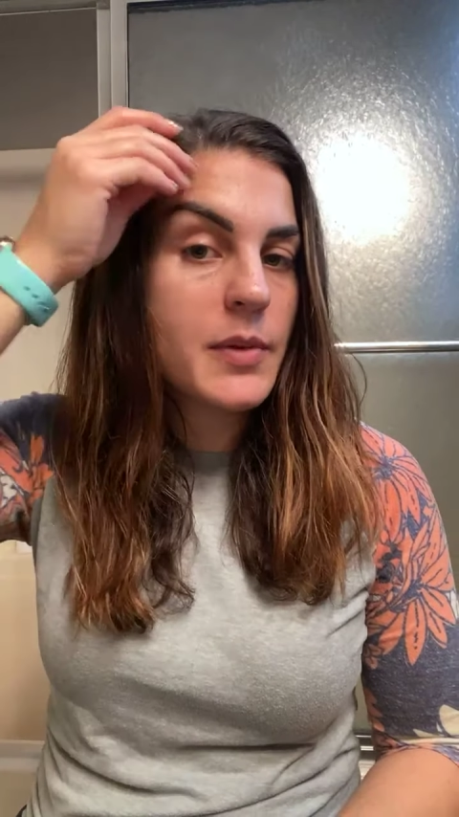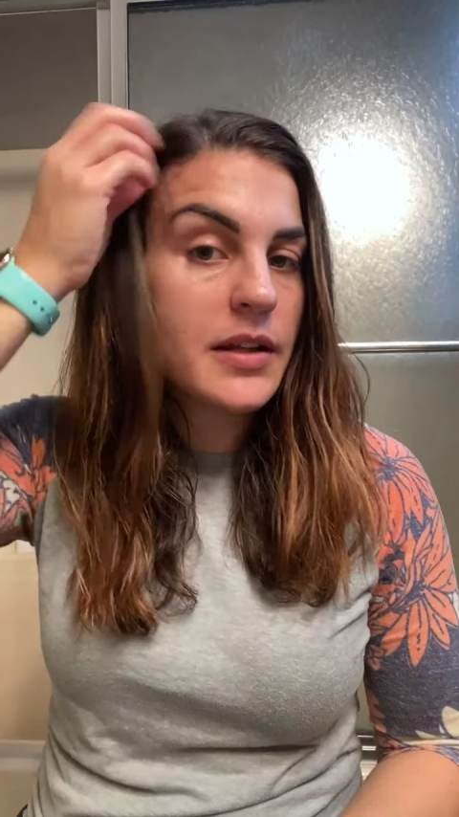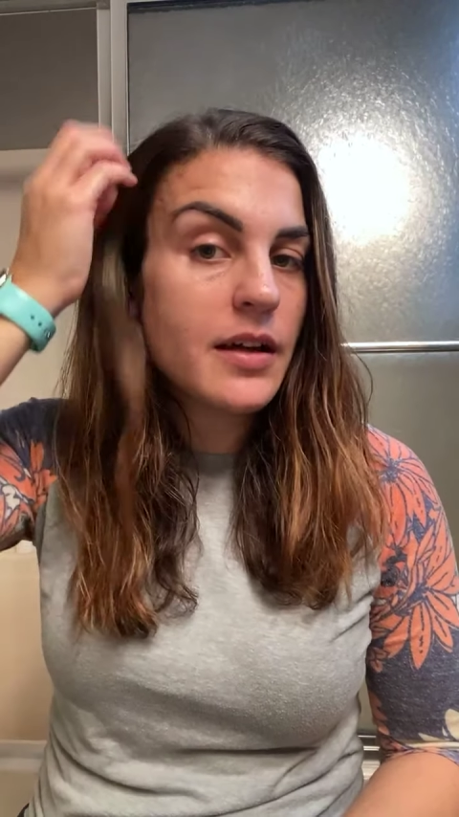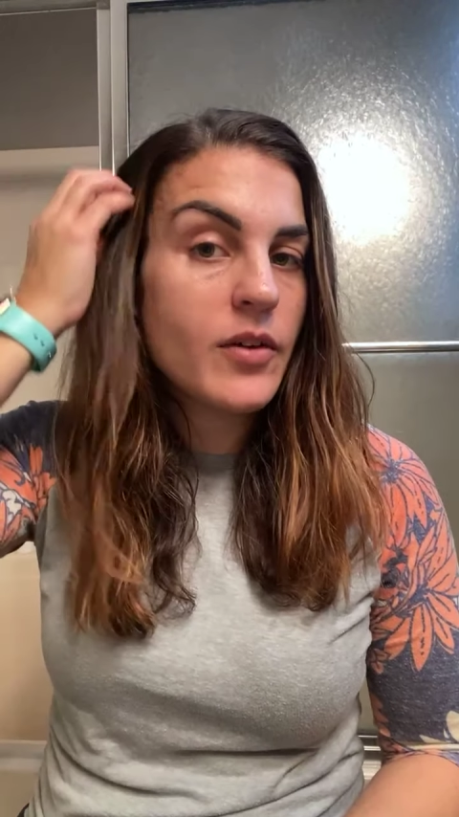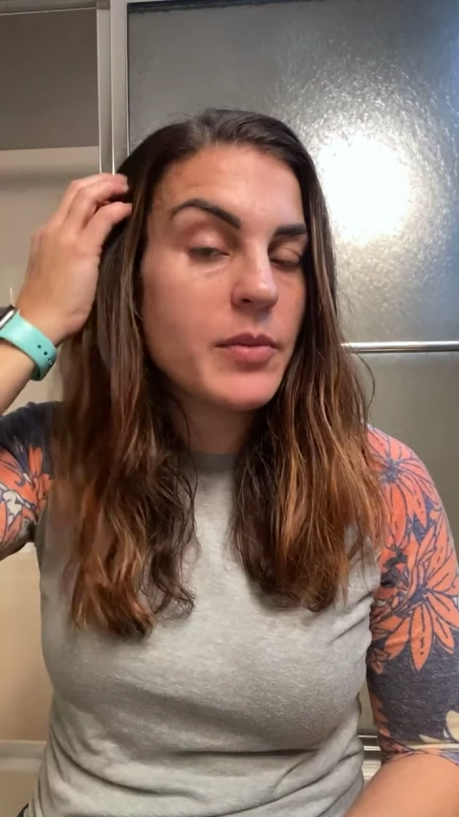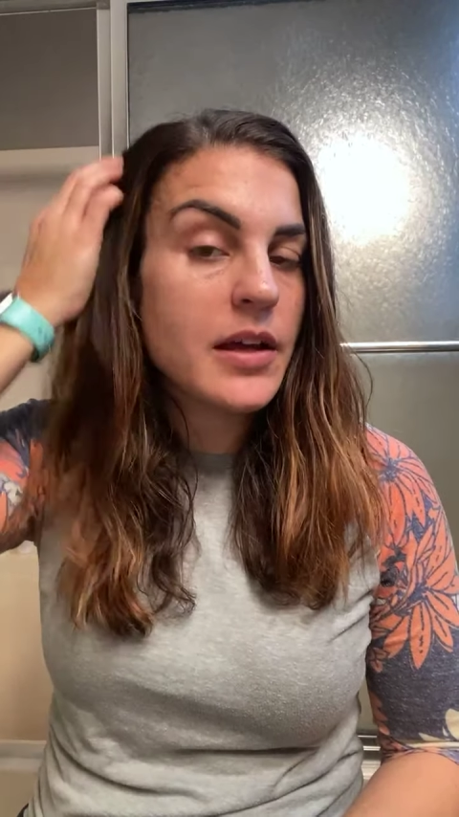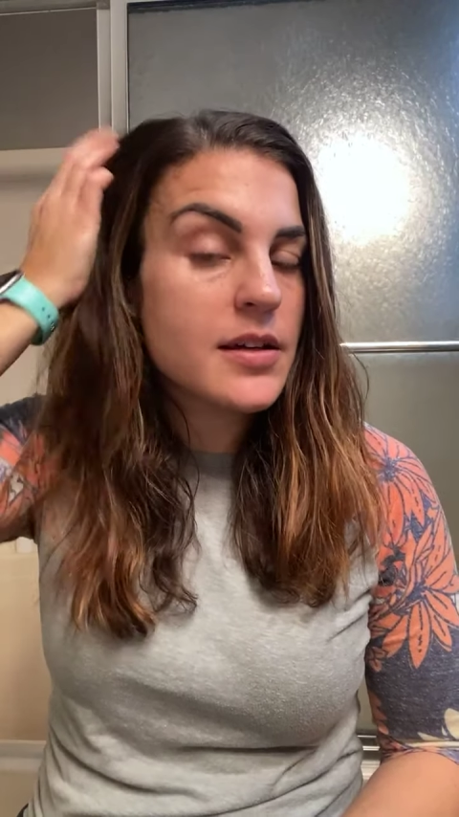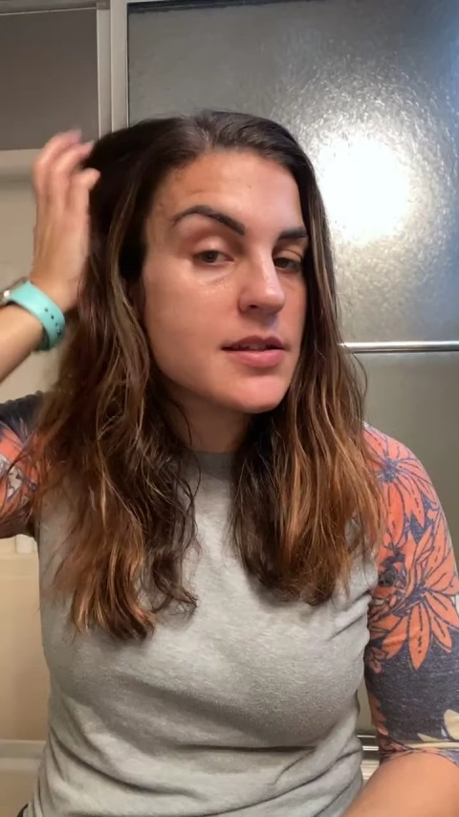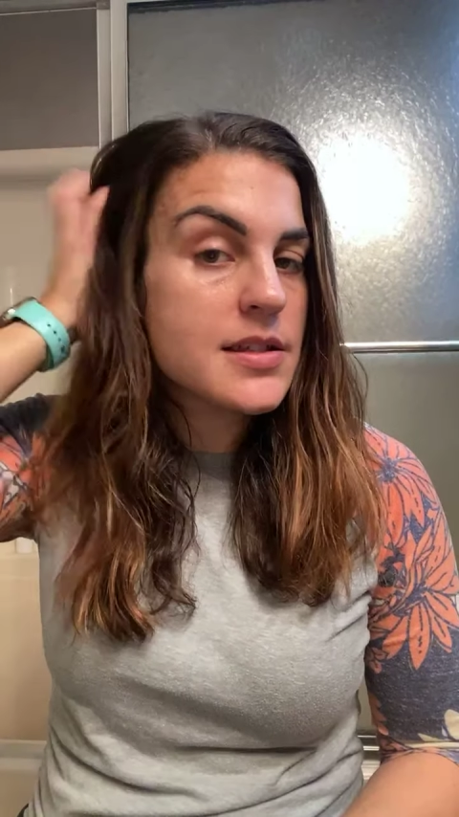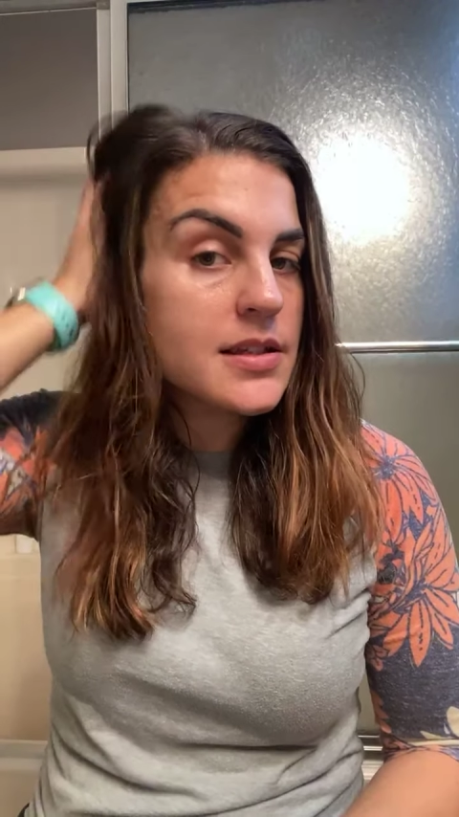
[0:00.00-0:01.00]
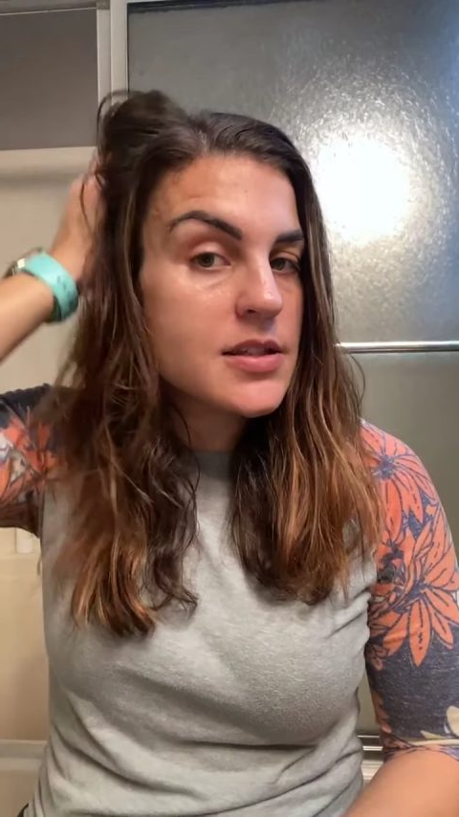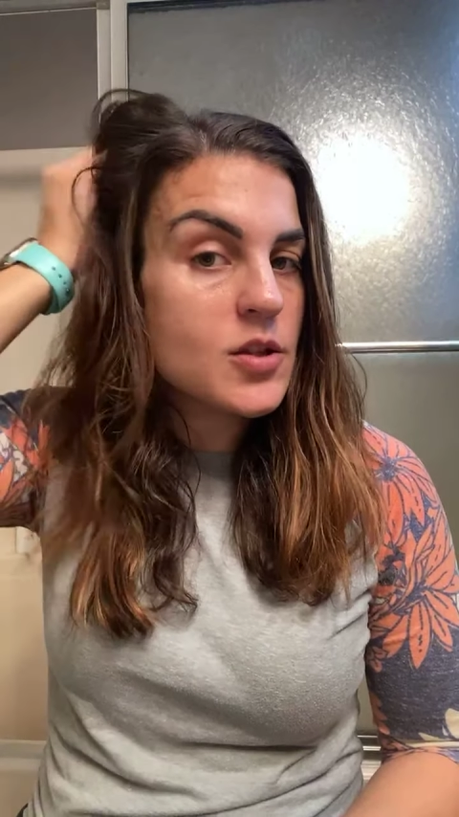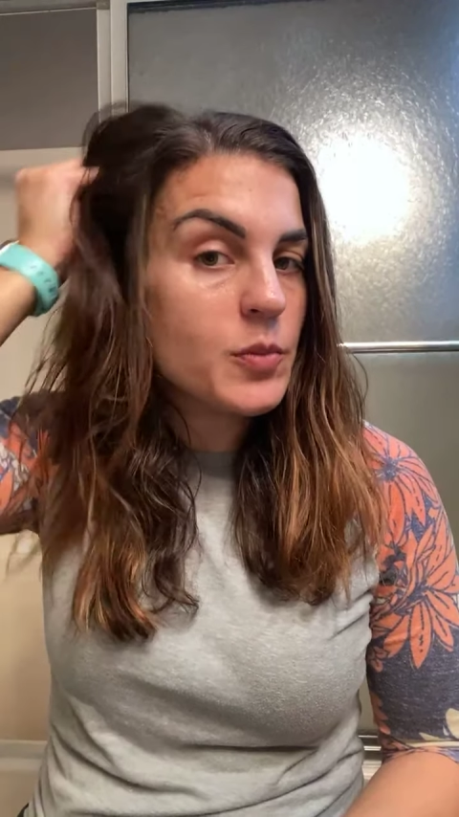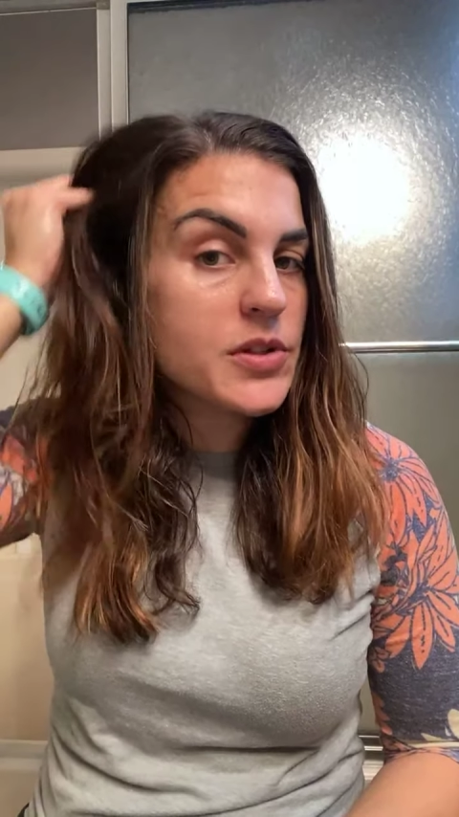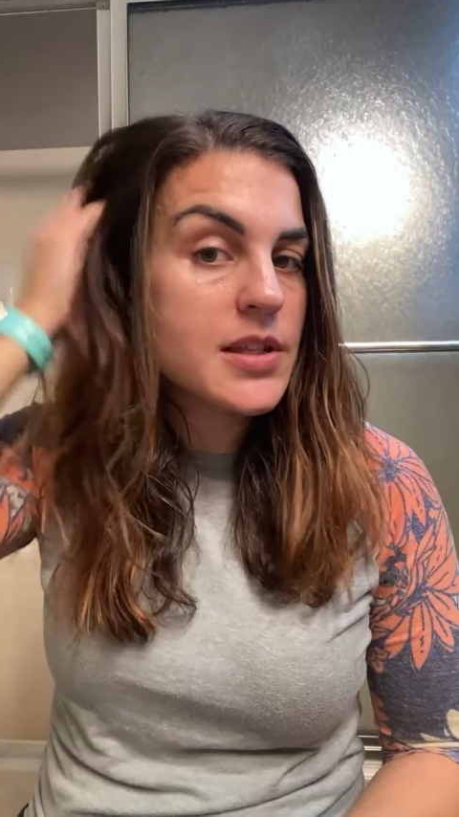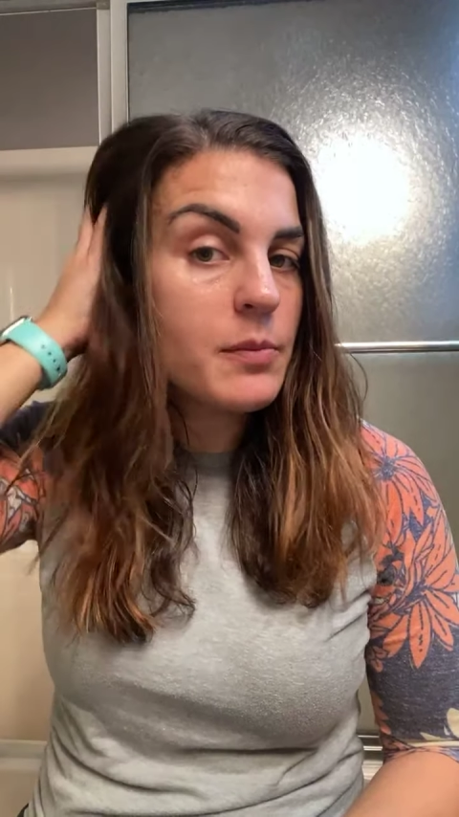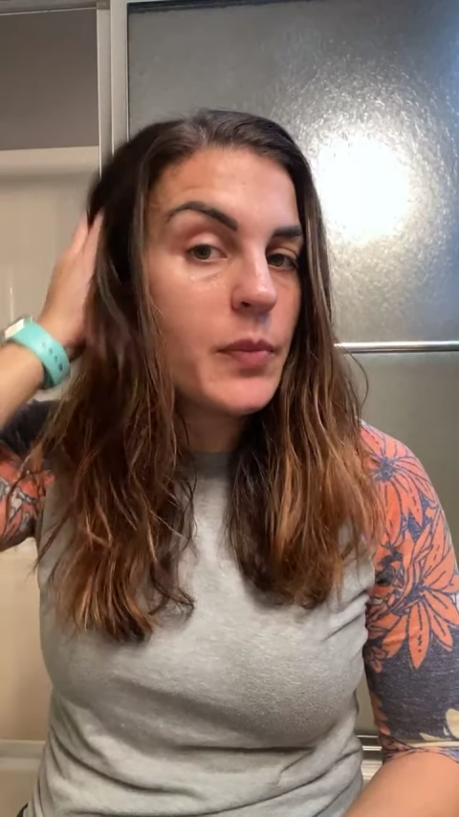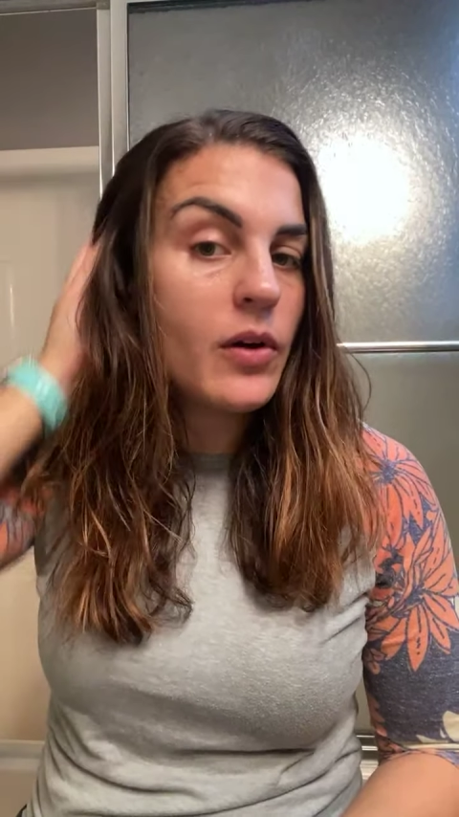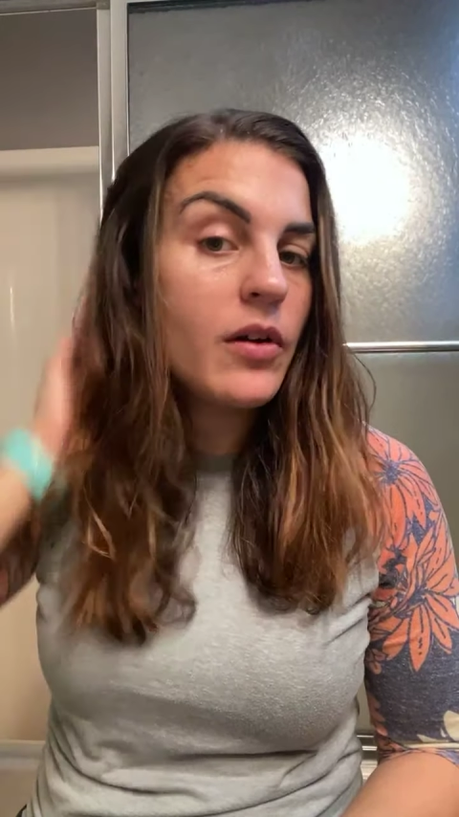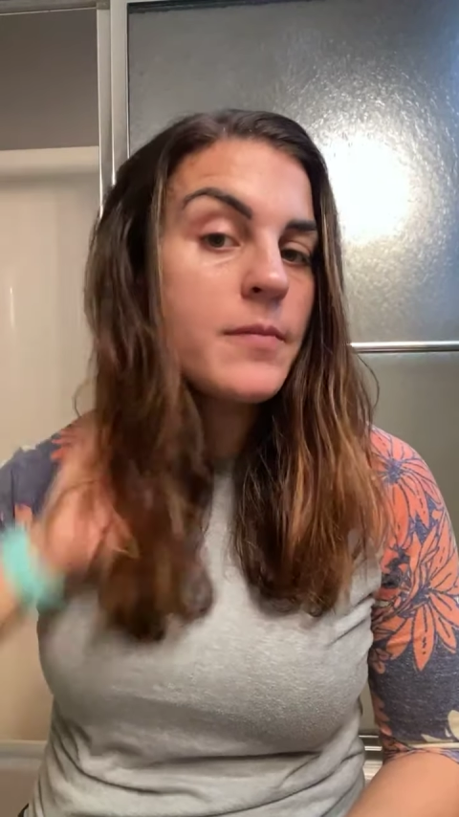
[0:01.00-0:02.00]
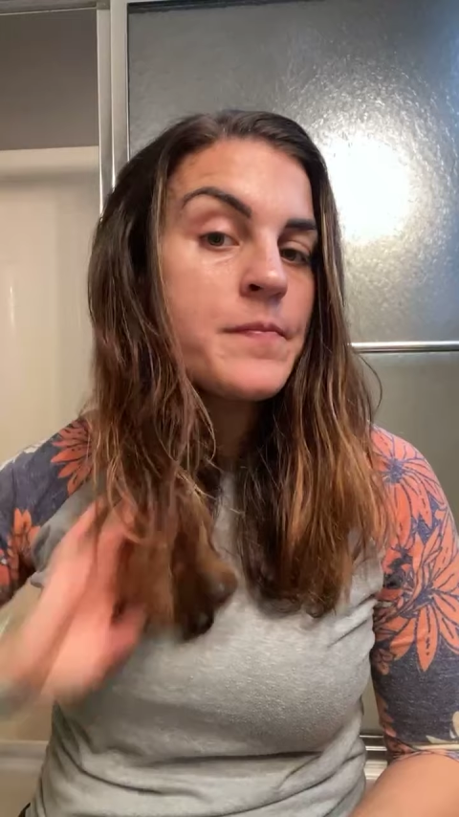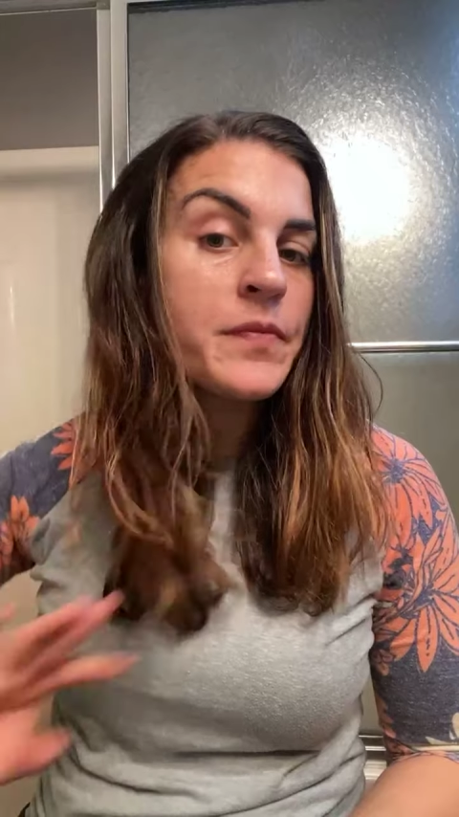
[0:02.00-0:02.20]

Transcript: I love it because it's super simple,